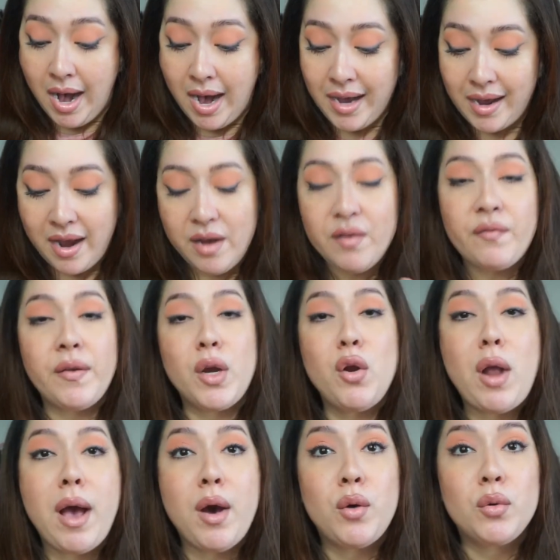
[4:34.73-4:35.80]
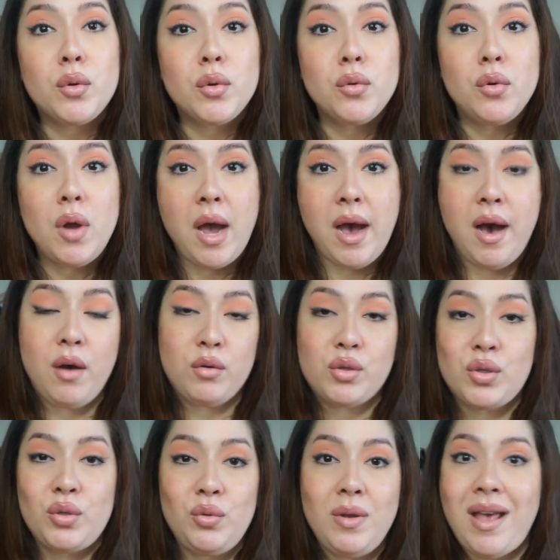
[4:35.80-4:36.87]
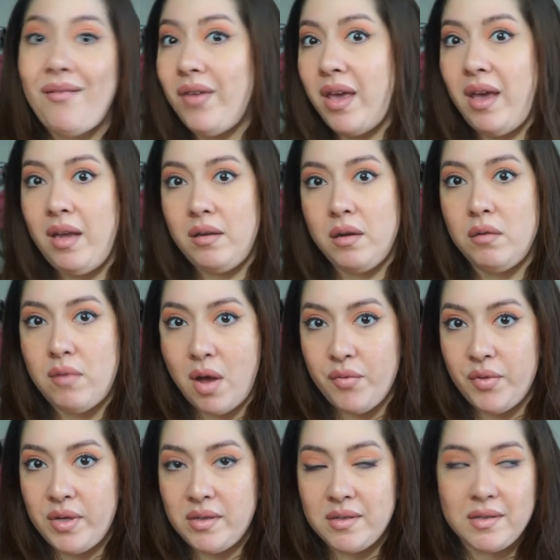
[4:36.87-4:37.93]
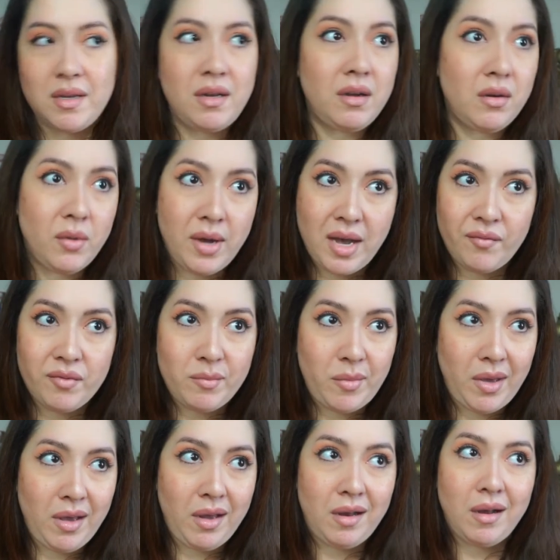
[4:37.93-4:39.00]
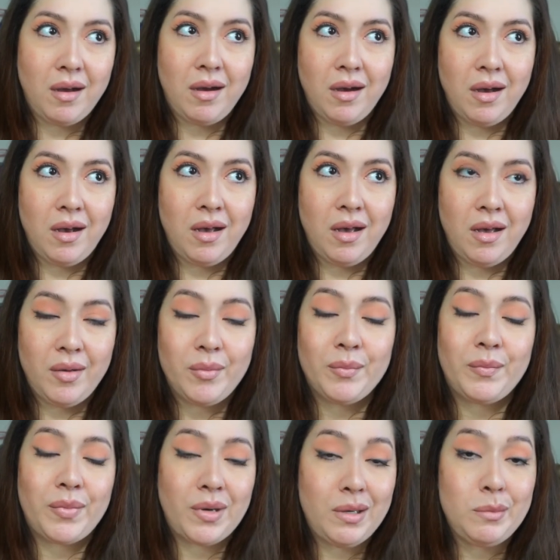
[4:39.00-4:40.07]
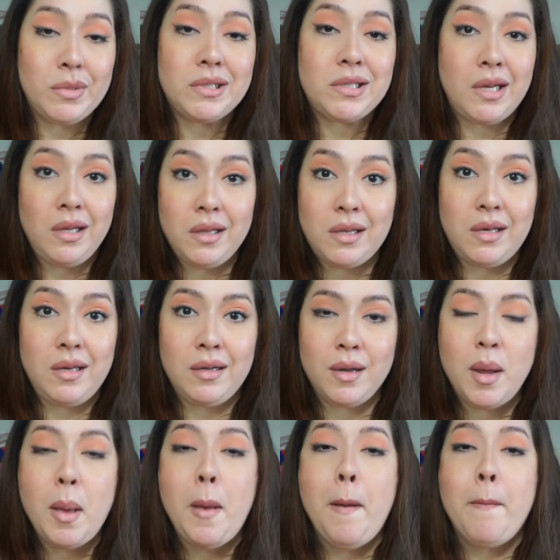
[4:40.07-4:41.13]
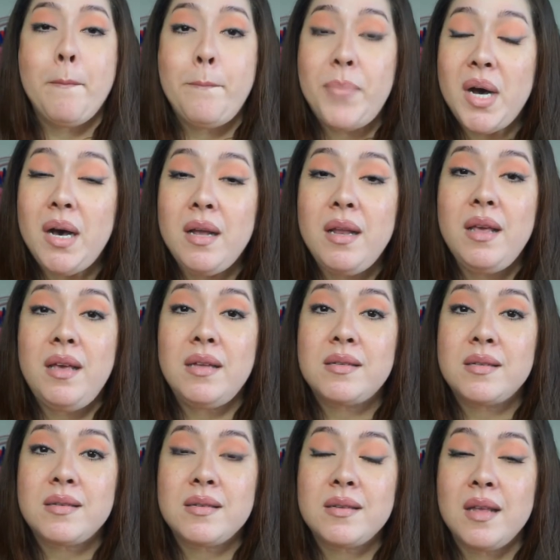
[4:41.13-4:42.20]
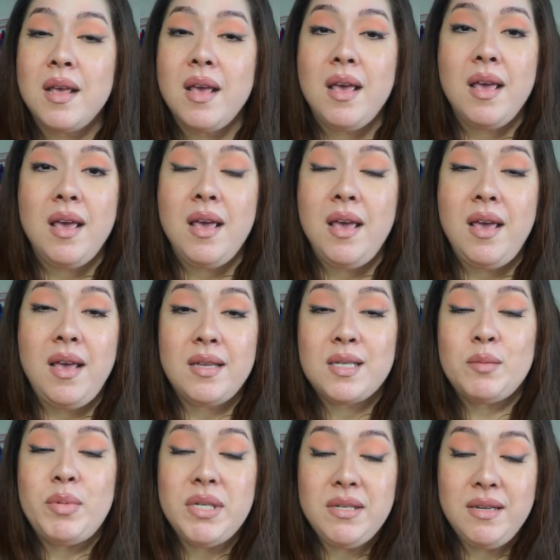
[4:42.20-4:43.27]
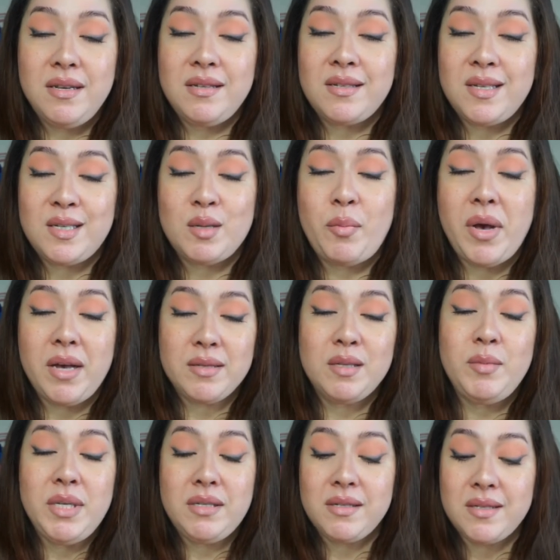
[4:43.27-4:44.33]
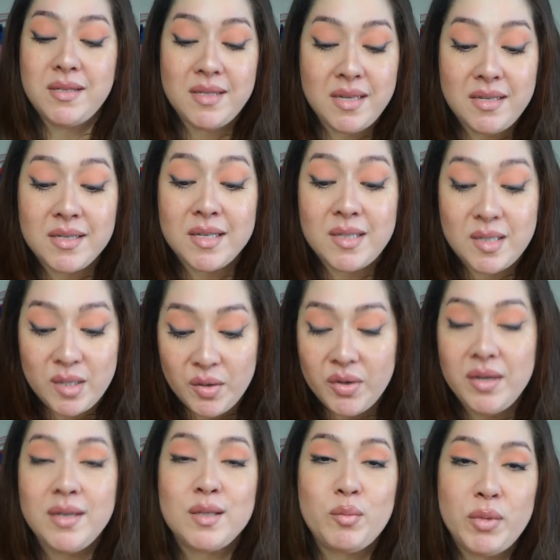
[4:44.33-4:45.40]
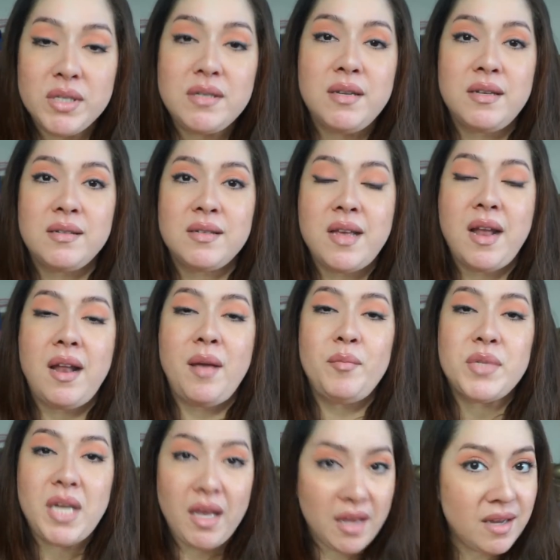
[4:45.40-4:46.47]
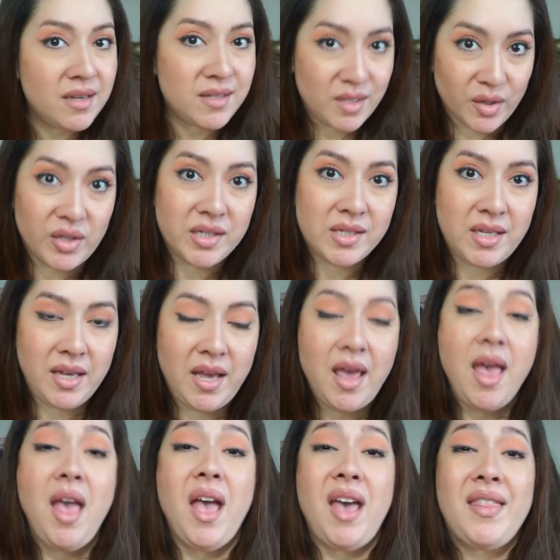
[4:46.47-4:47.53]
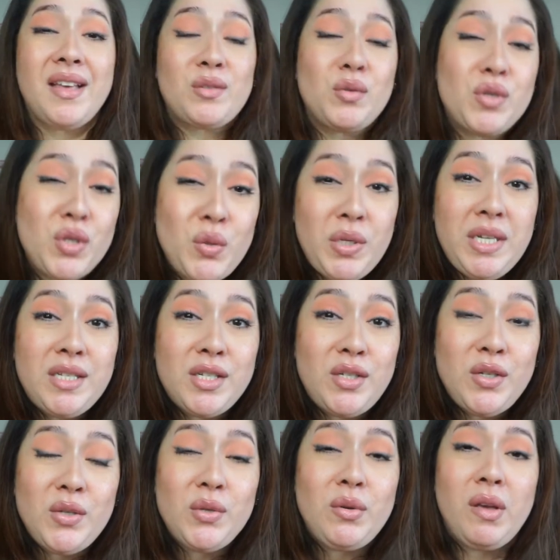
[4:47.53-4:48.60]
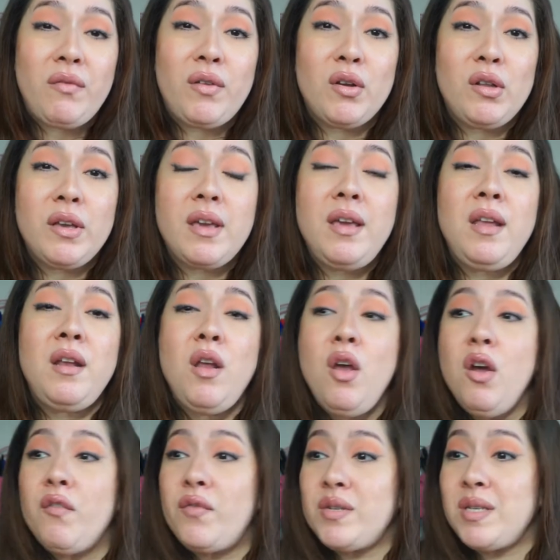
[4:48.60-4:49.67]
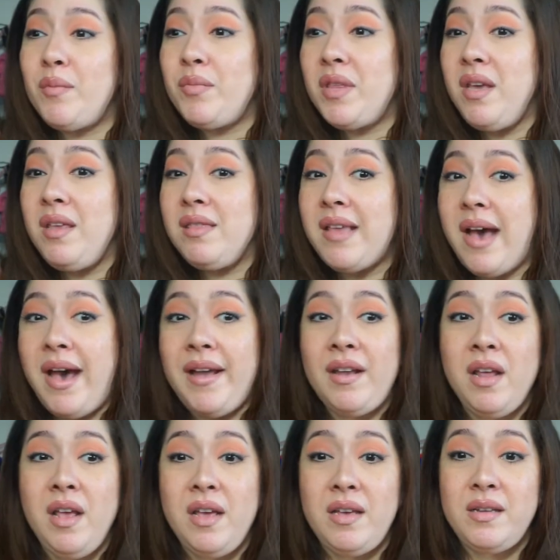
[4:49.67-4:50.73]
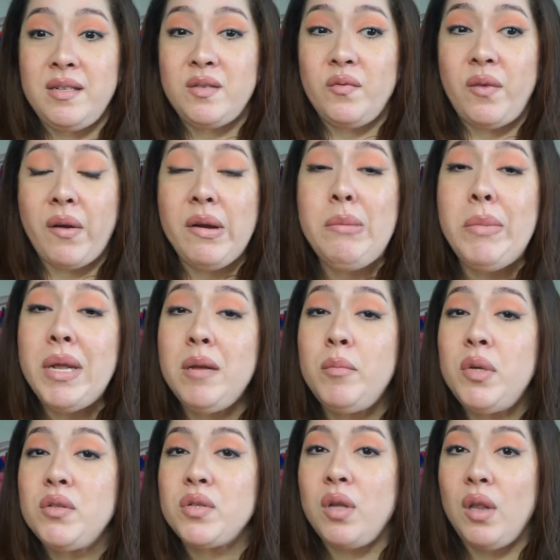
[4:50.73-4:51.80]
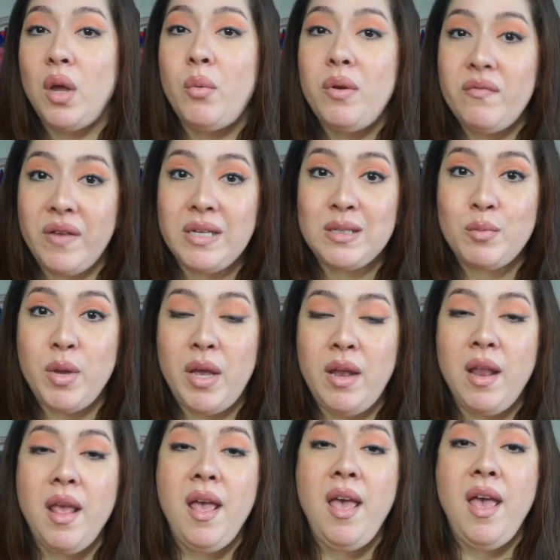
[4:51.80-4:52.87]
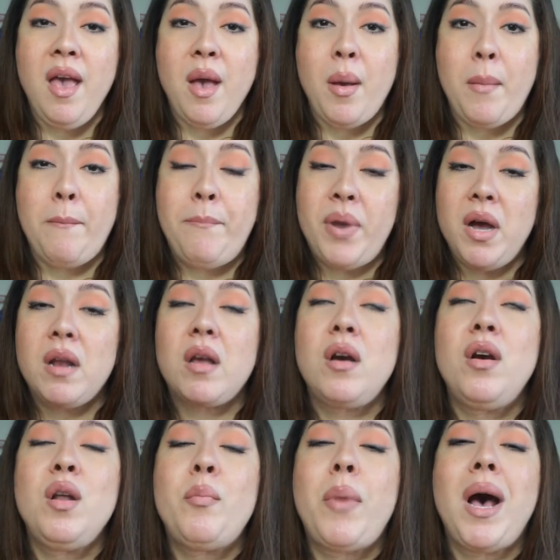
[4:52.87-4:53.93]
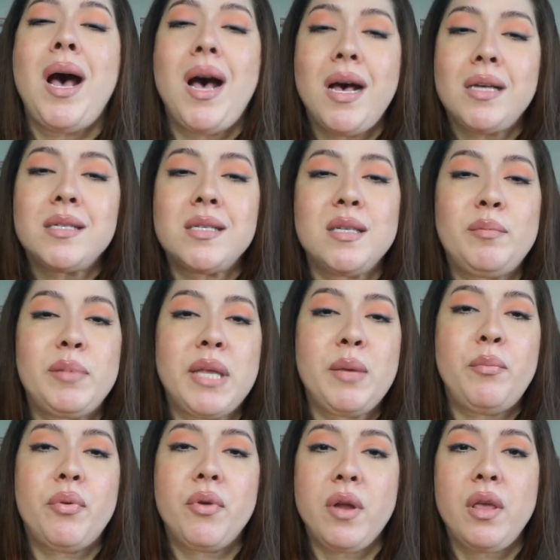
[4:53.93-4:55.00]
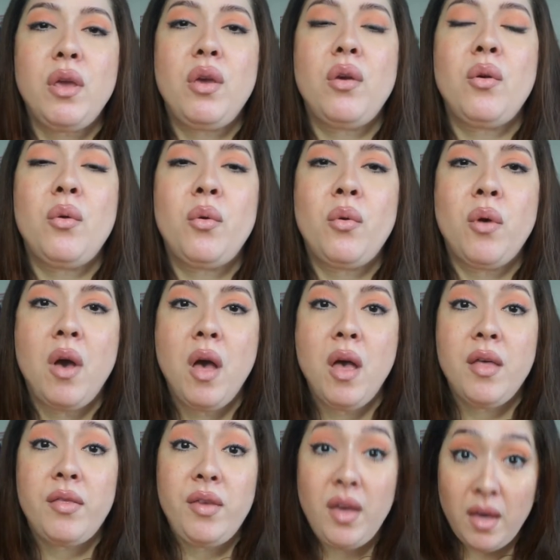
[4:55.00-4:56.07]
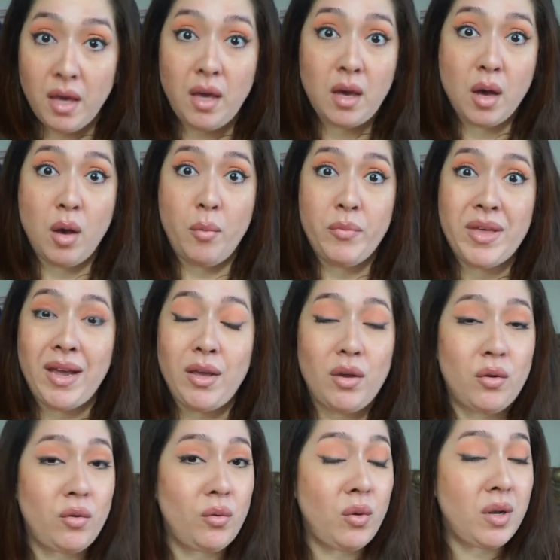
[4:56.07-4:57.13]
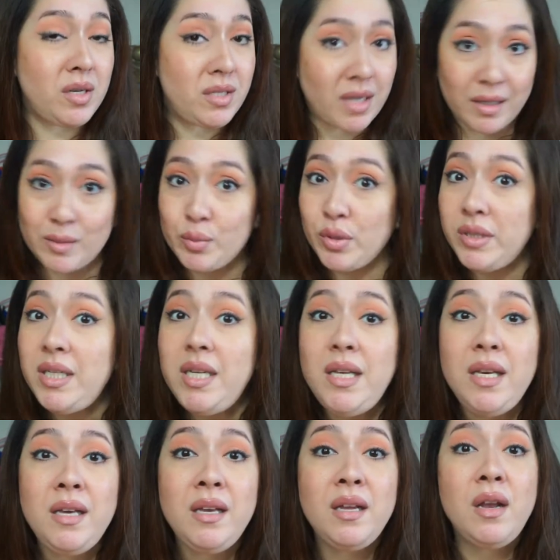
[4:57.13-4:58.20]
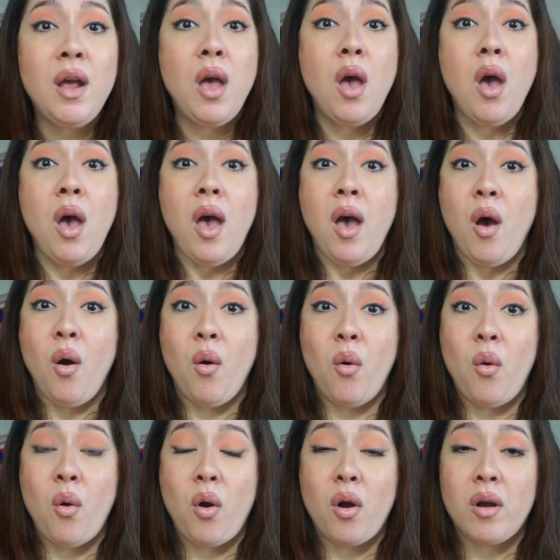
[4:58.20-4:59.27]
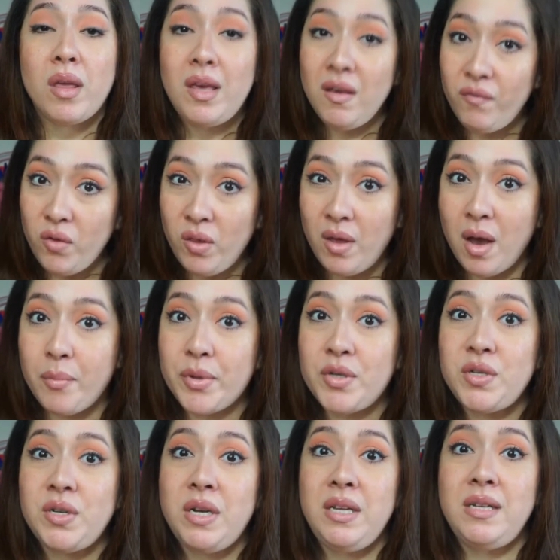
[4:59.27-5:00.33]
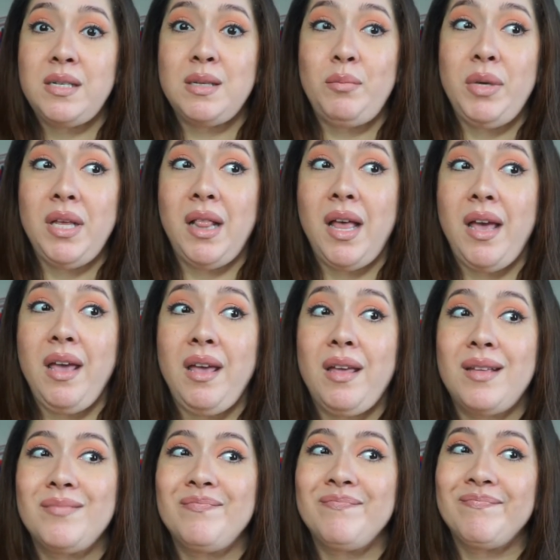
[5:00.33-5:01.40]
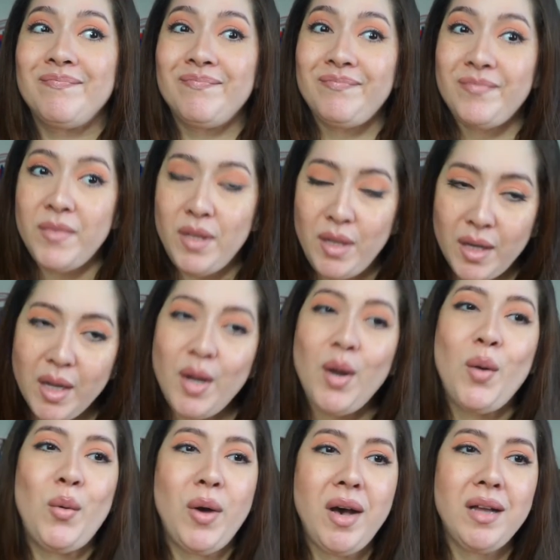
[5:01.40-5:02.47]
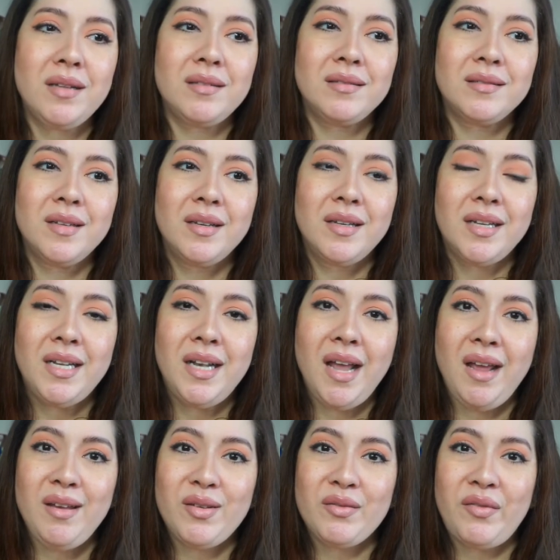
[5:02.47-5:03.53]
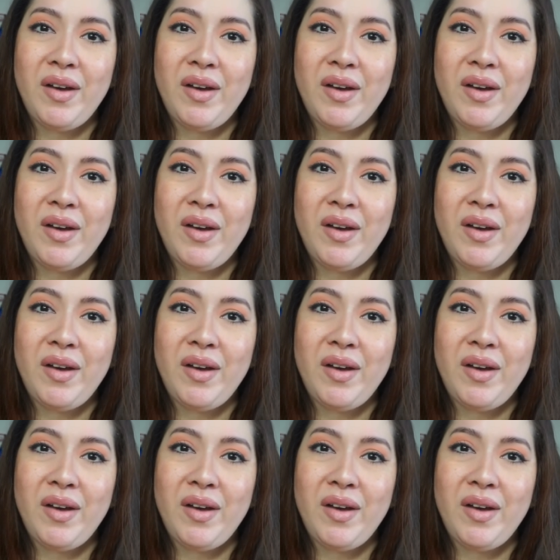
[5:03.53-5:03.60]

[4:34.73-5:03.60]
I kind of figured out how to navigate around this. No, I haven't made pretty much anything, but it's a business. It's a serious business, and I'm taking it seriously, and that's what you need to do if you're looking for something that is very minimal to low investment, but could possibly bring you the income that you desperately need, or give you the opportunity to be like, you know what, 9 to